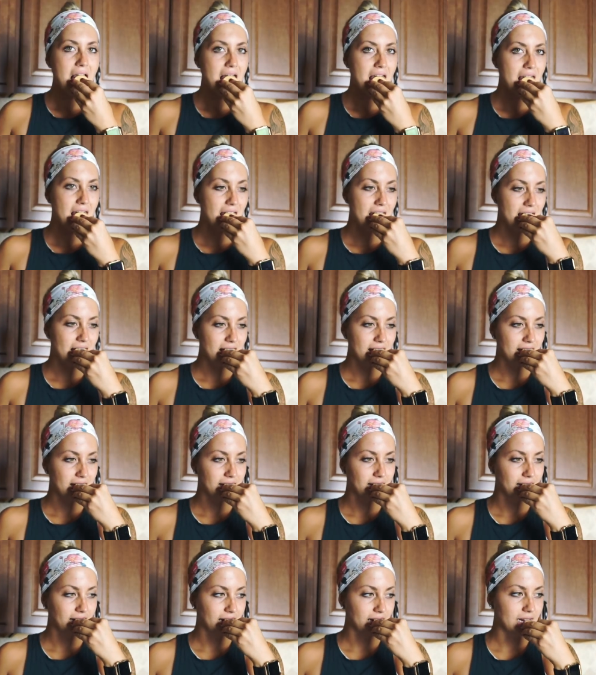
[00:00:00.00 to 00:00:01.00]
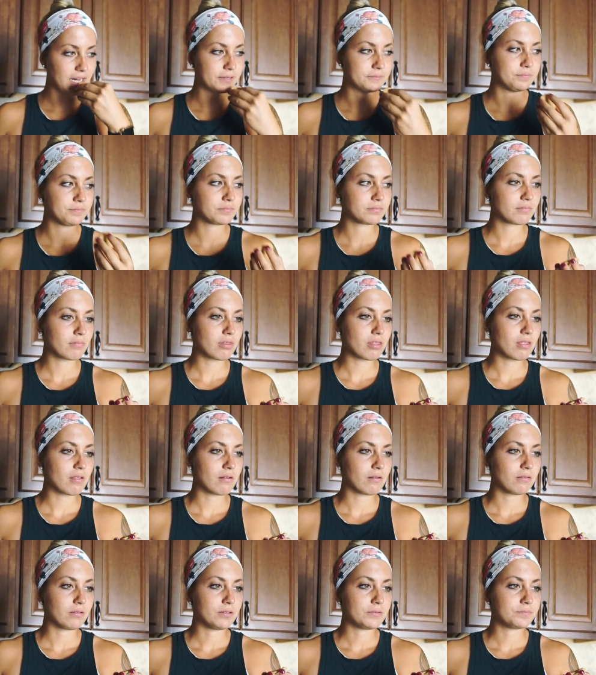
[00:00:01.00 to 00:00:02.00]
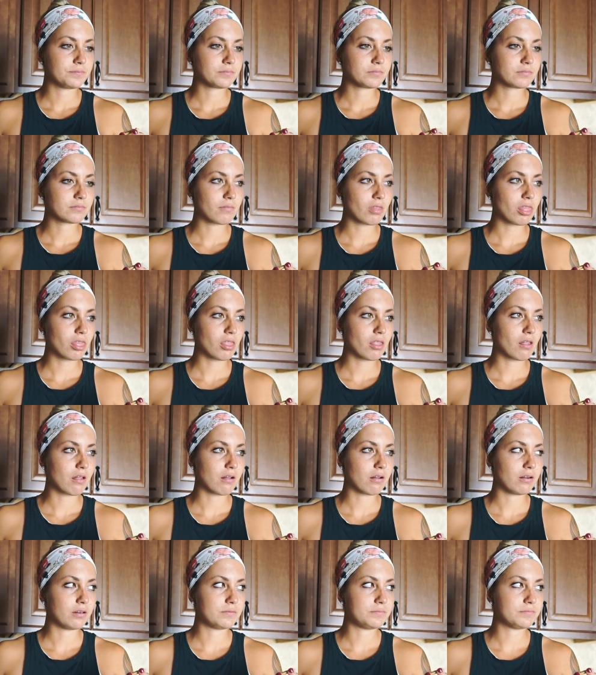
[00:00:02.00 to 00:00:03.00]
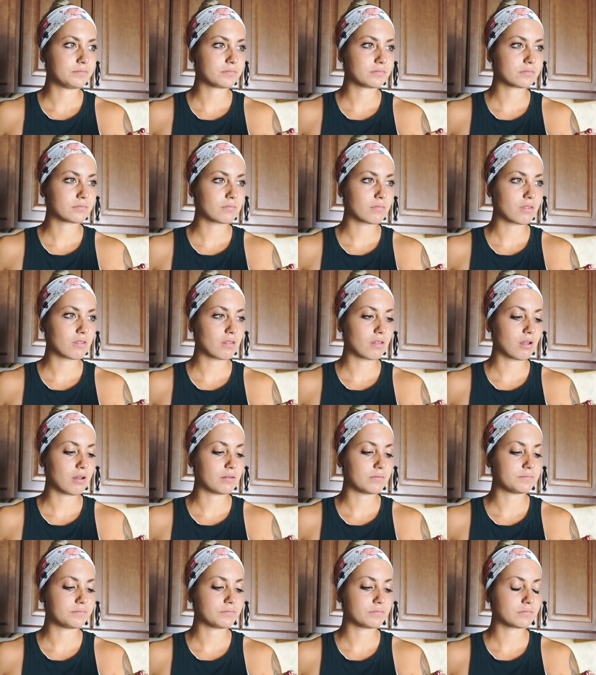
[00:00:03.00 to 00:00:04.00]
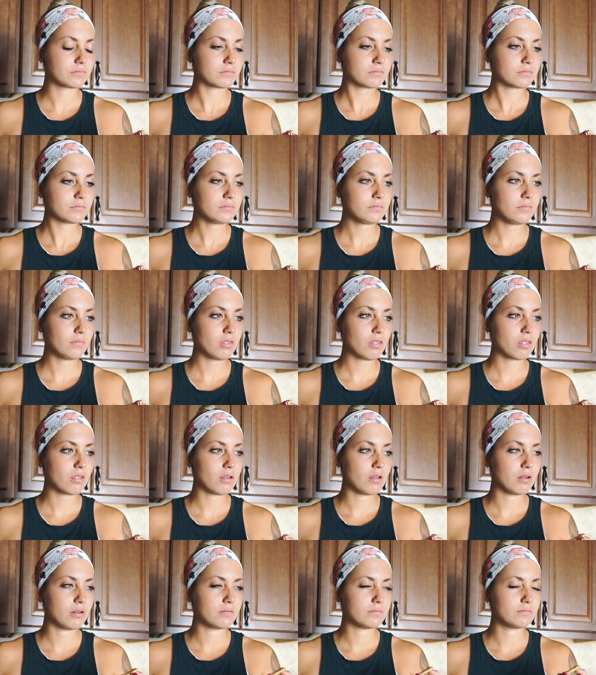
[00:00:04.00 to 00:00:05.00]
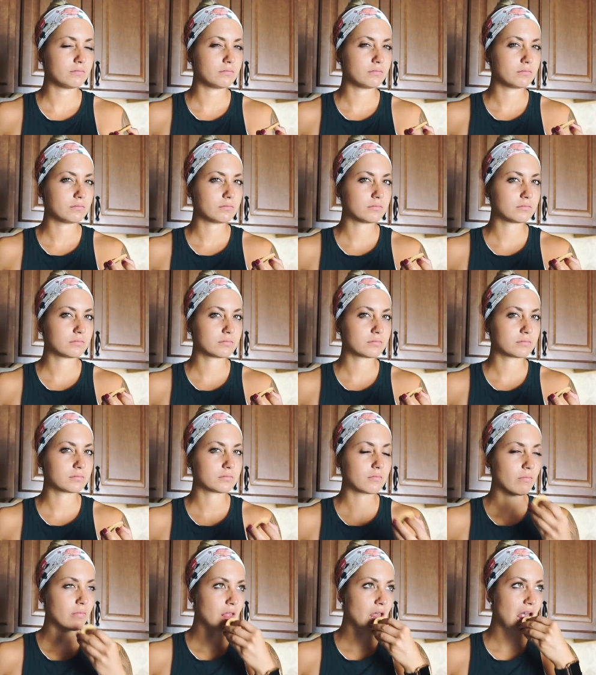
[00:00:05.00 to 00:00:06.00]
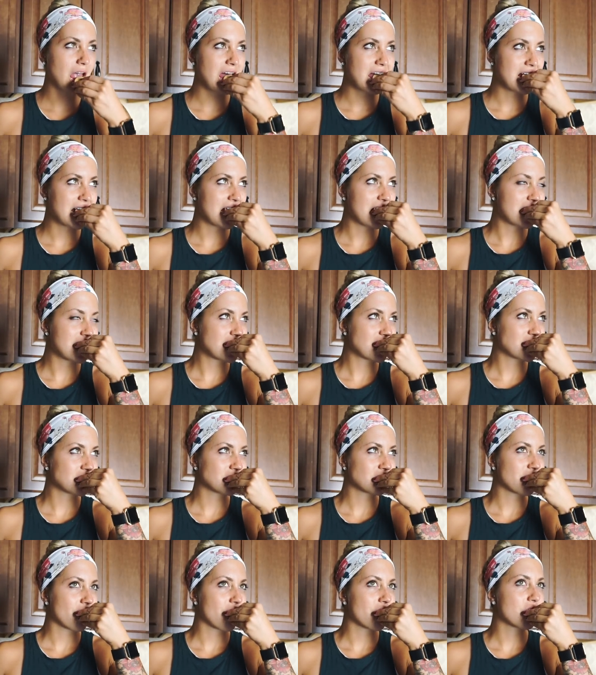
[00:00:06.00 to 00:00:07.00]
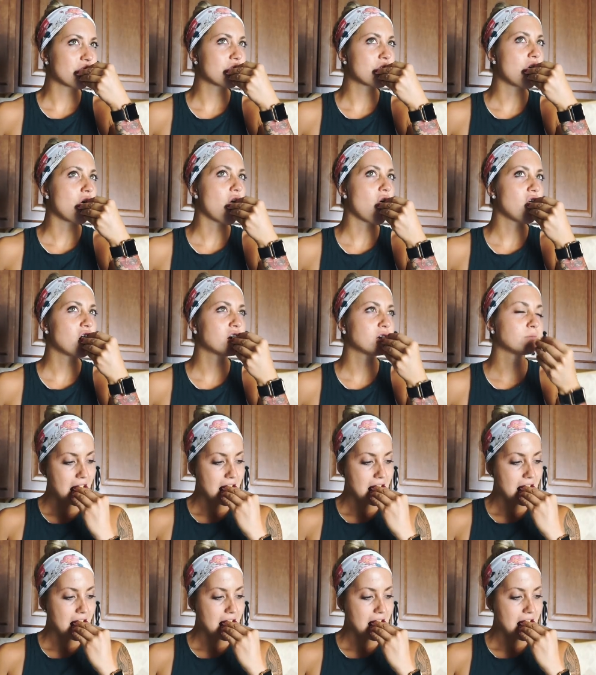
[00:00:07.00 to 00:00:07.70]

Nothing is said.